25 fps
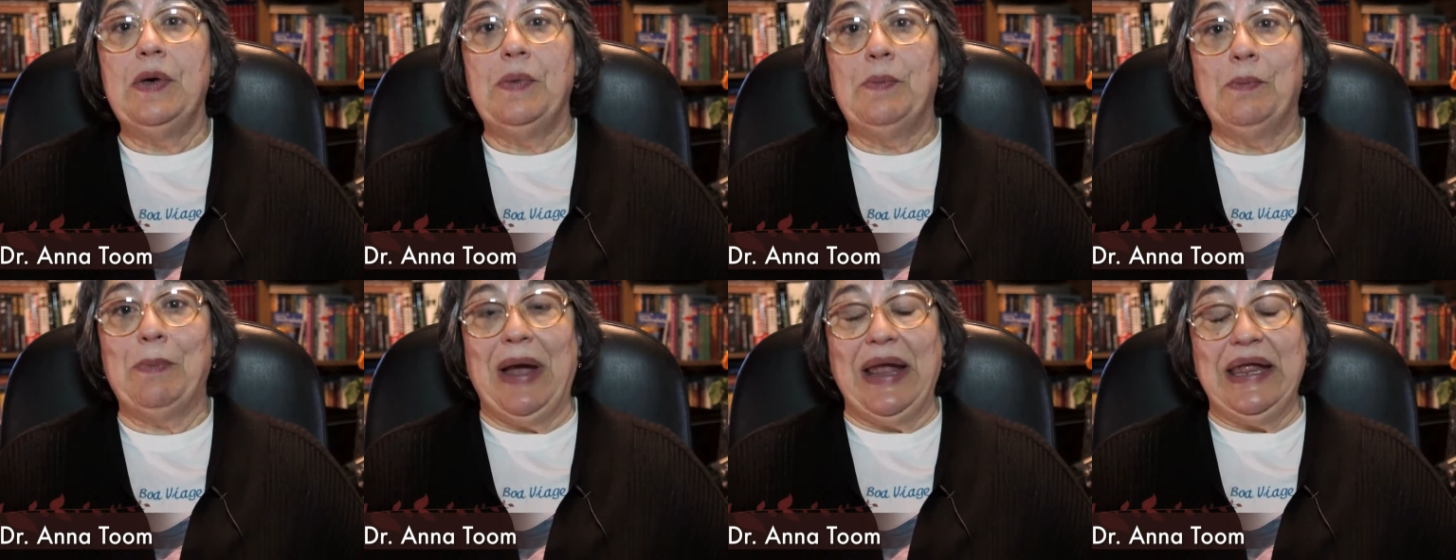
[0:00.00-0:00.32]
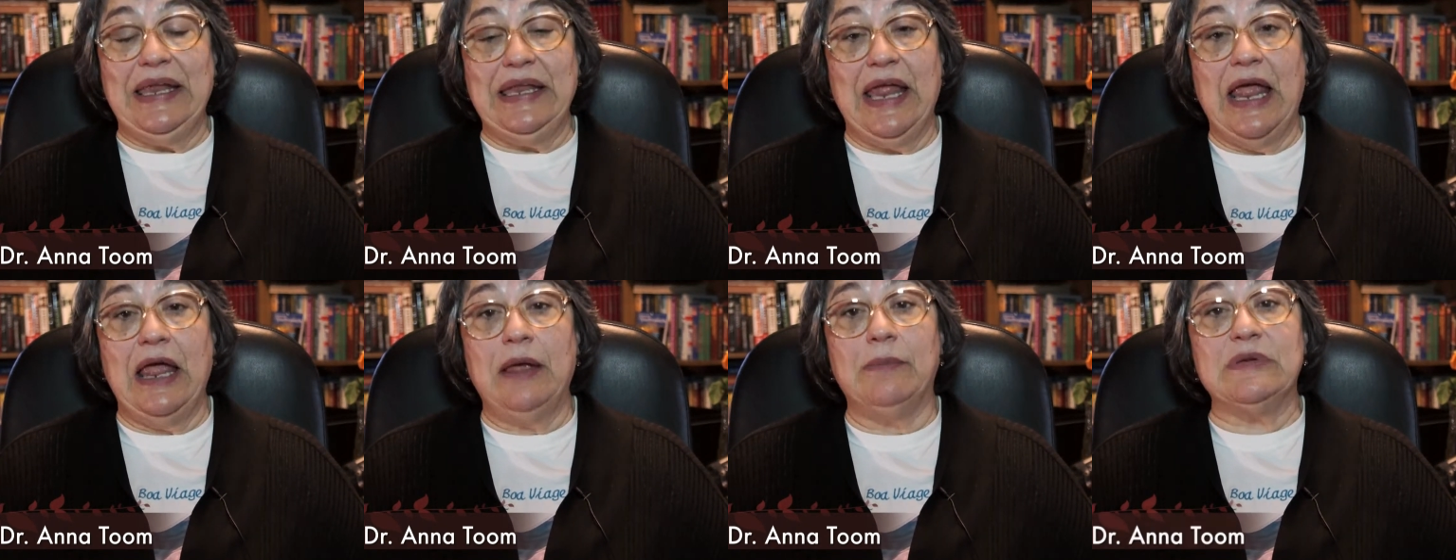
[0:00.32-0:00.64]
My
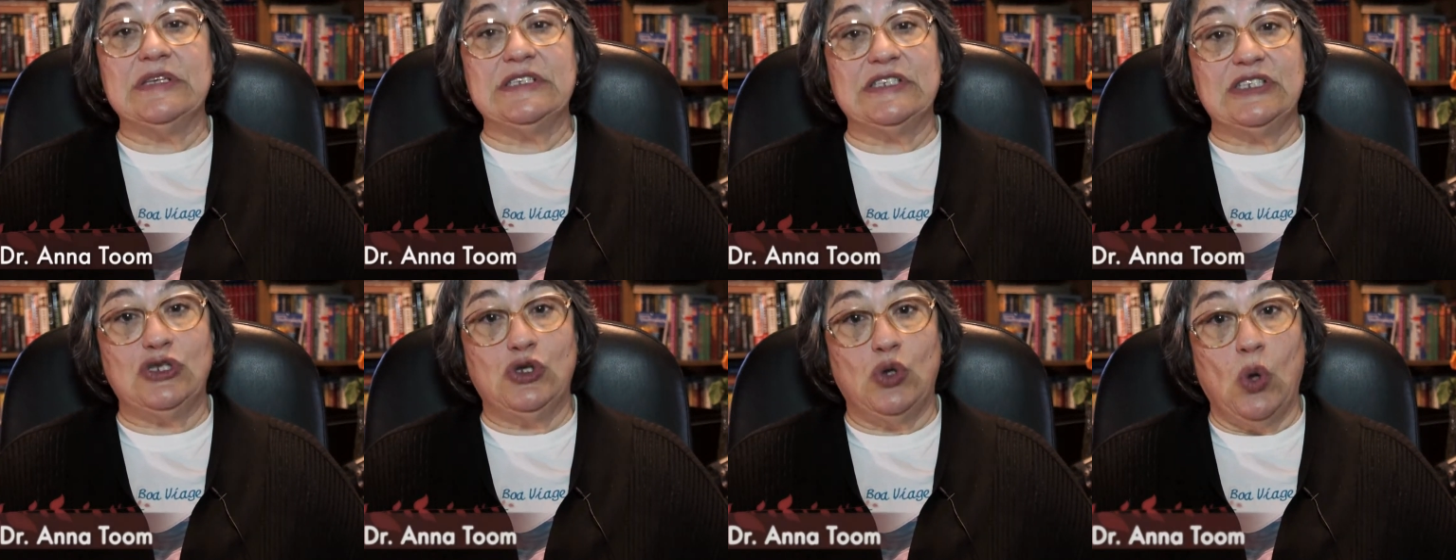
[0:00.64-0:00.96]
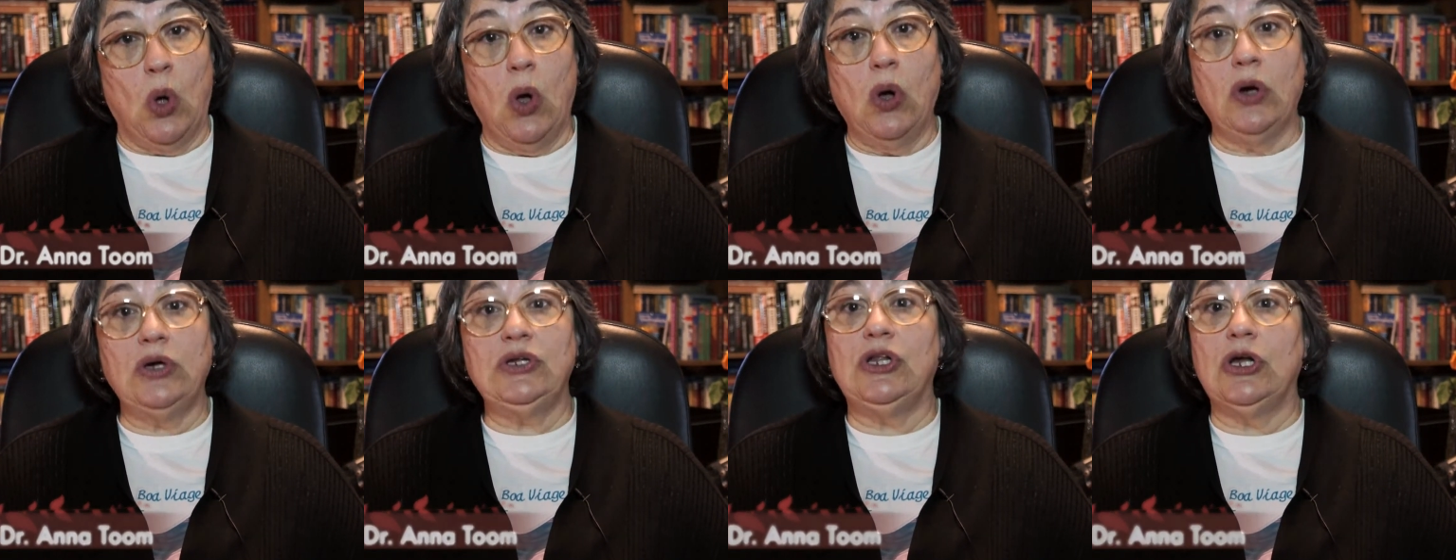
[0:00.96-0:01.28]
name is
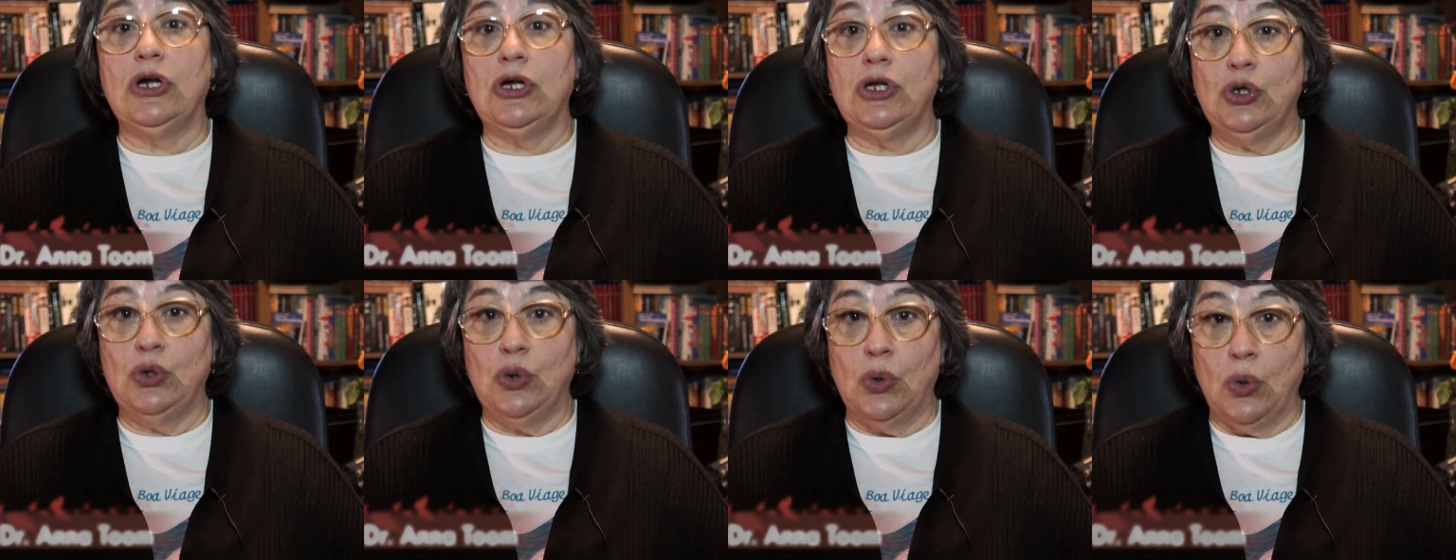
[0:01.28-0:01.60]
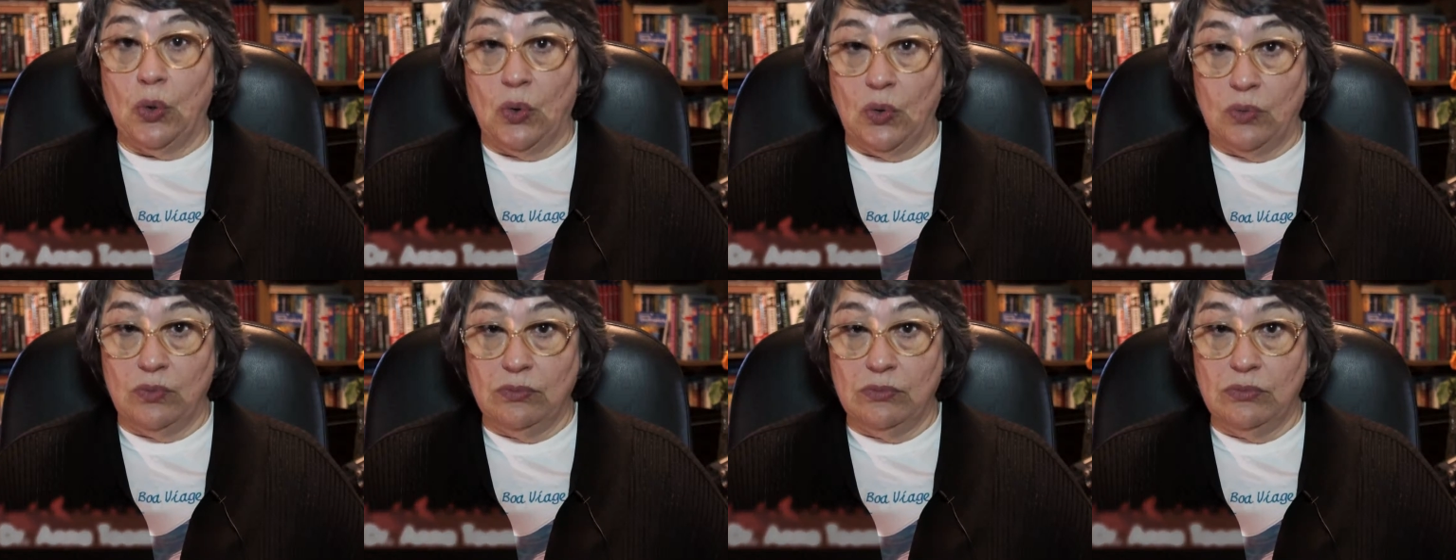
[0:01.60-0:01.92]
Dr.
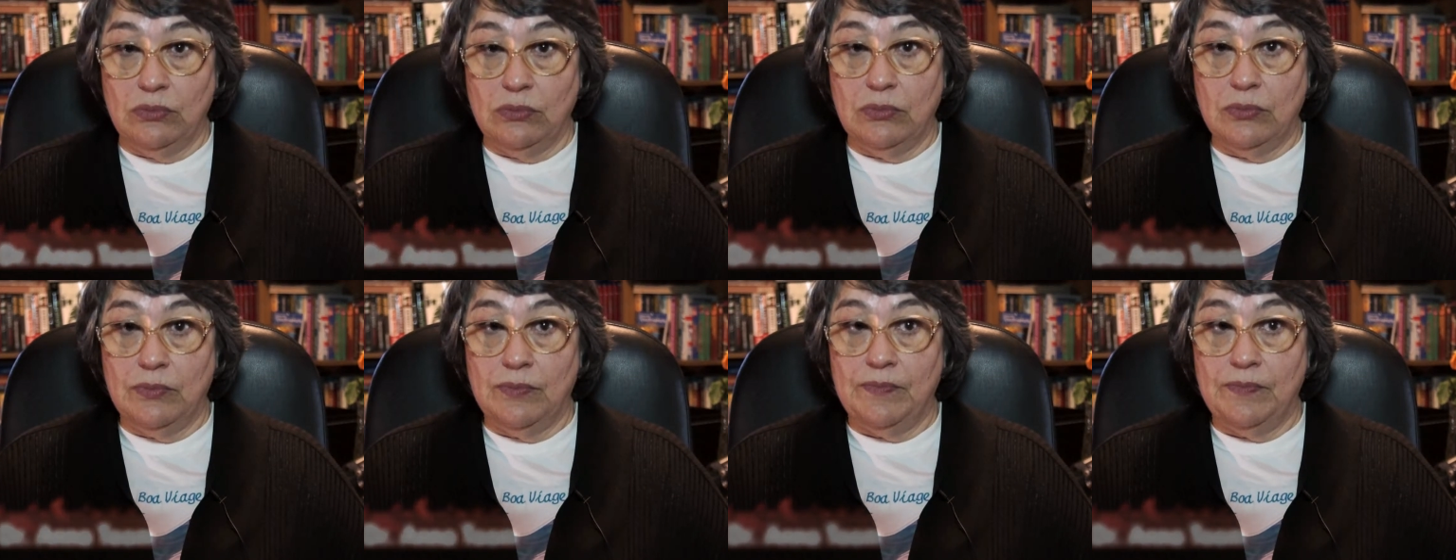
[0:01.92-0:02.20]
Toom,